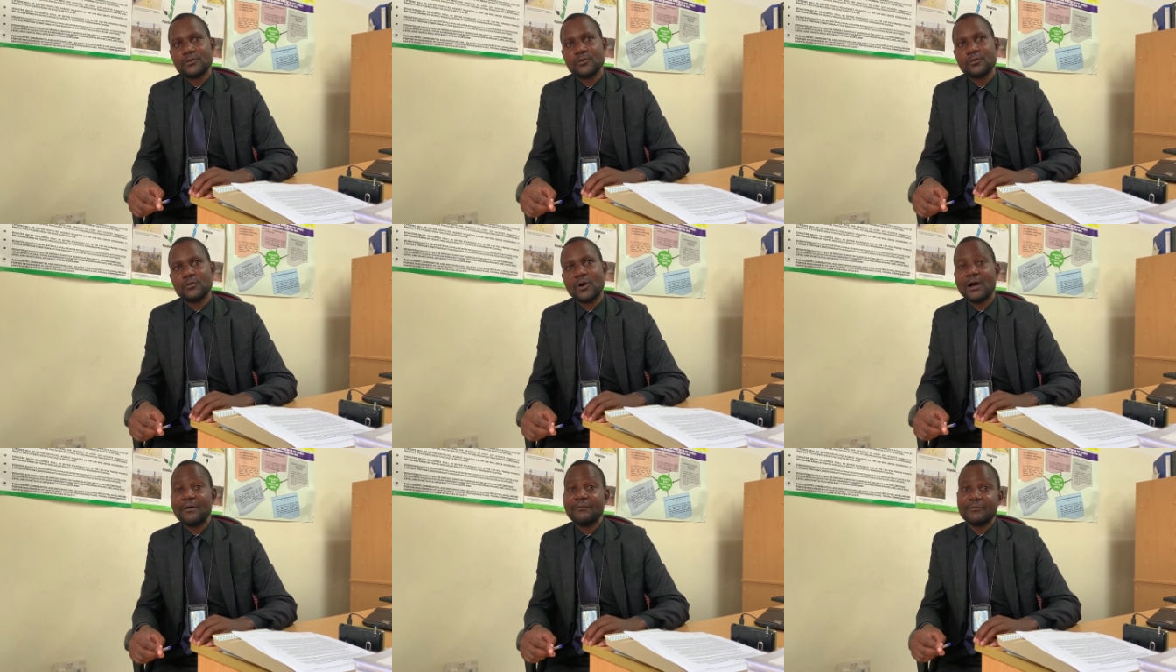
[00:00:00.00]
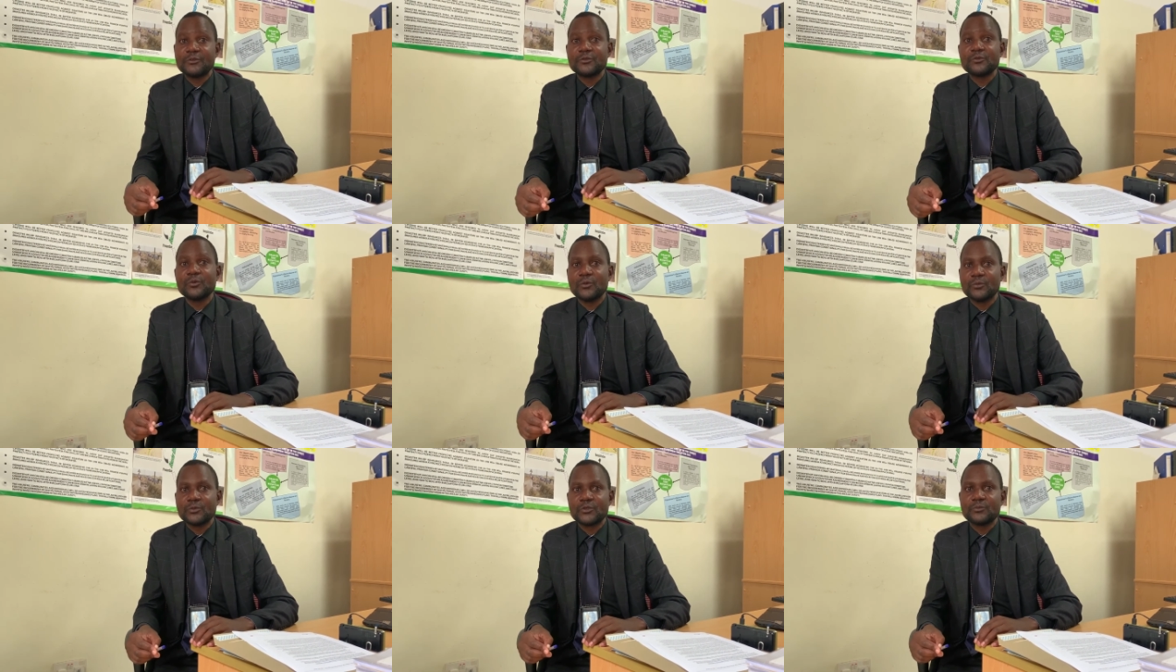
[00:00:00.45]

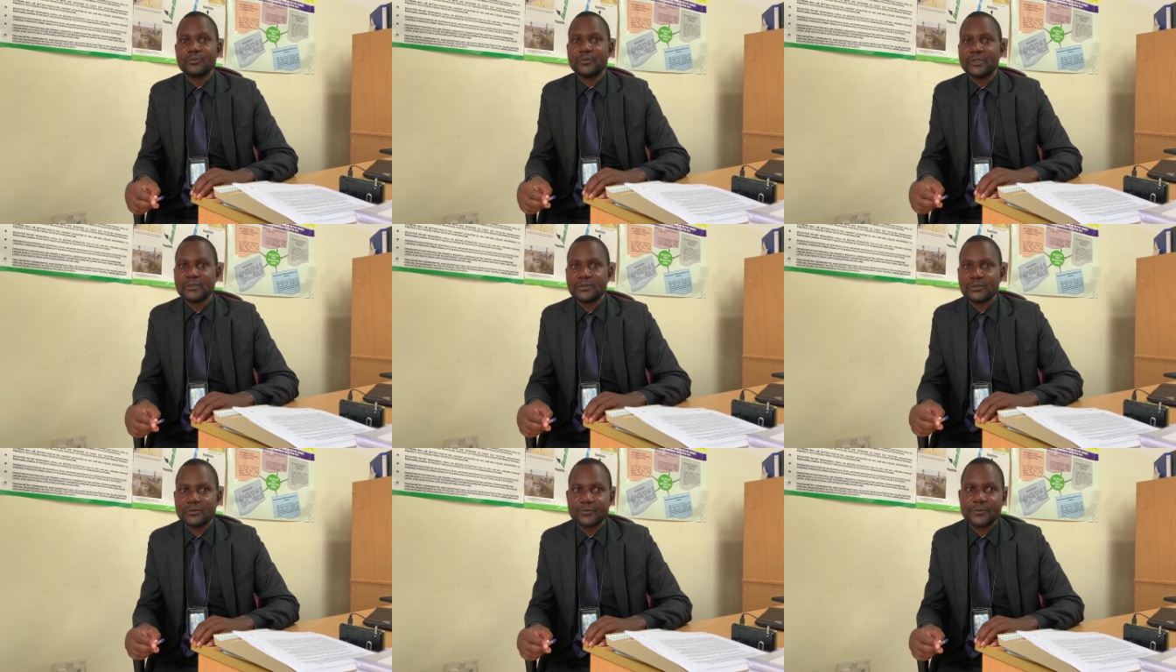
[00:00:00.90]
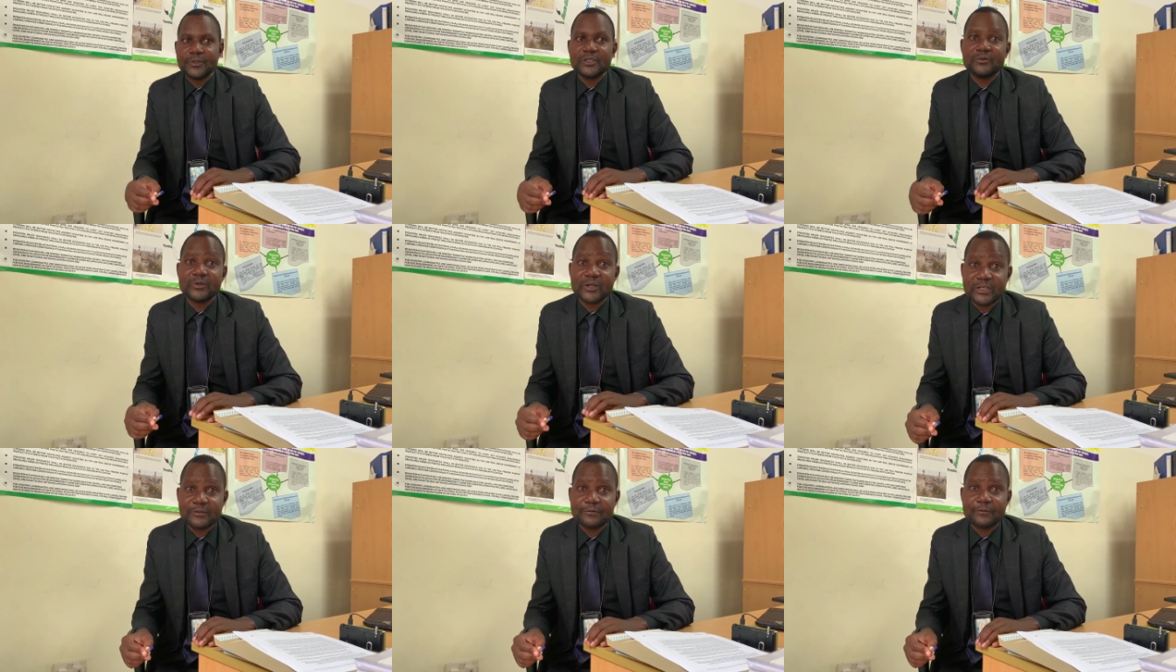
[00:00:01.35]
be
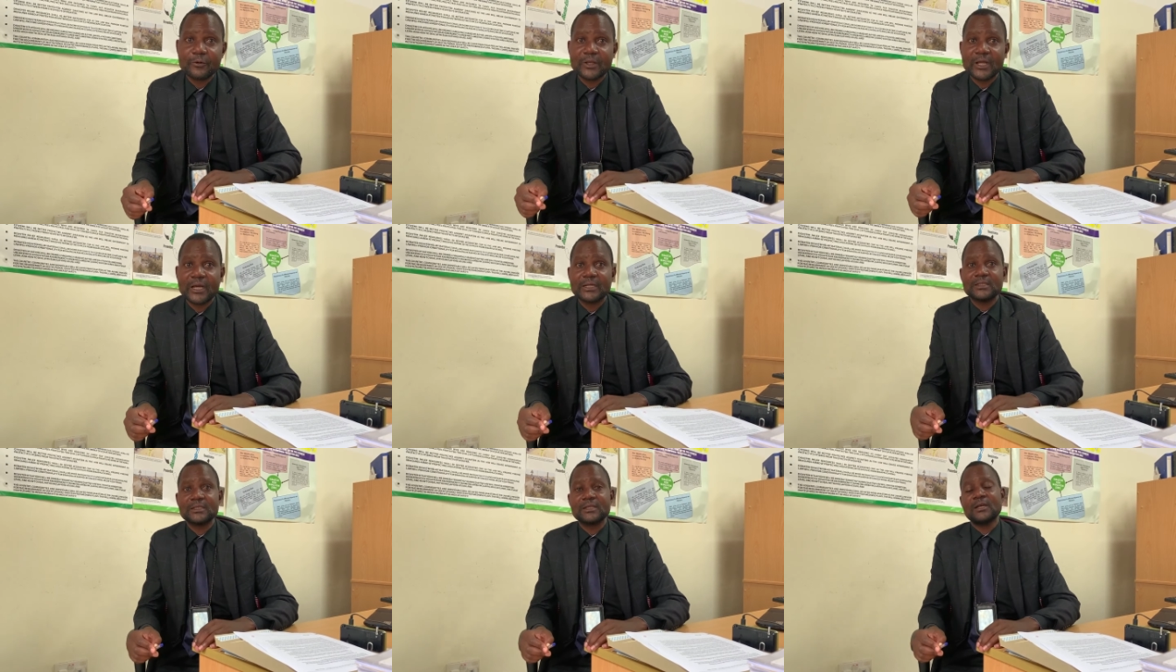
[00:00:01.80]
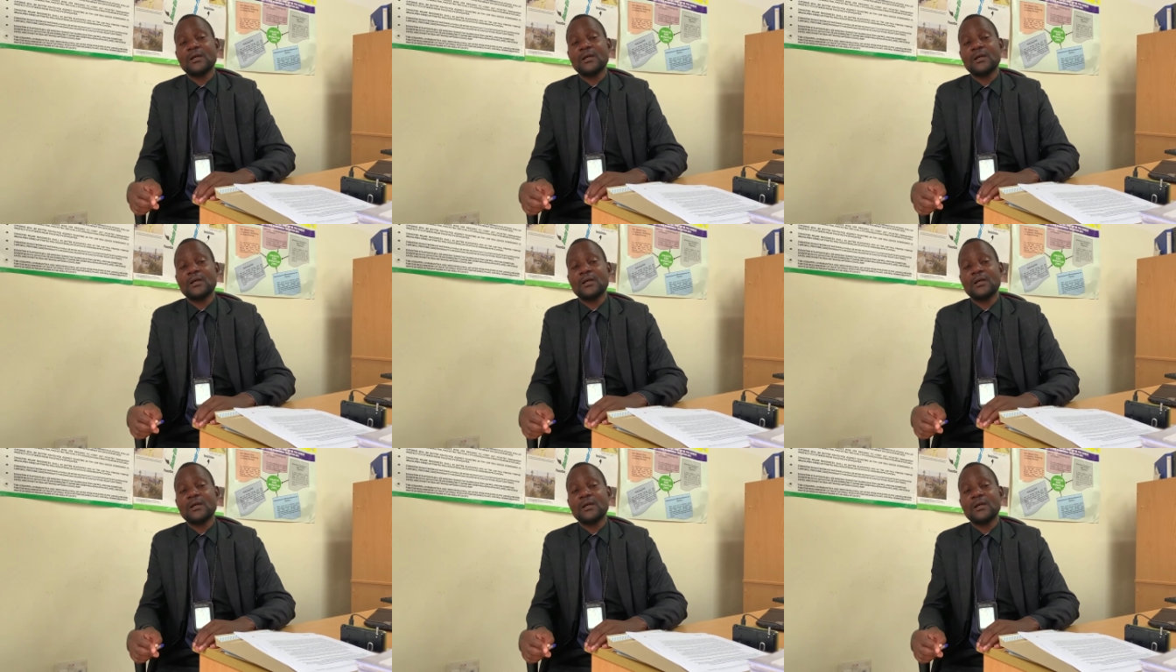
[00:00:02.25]
ready for that.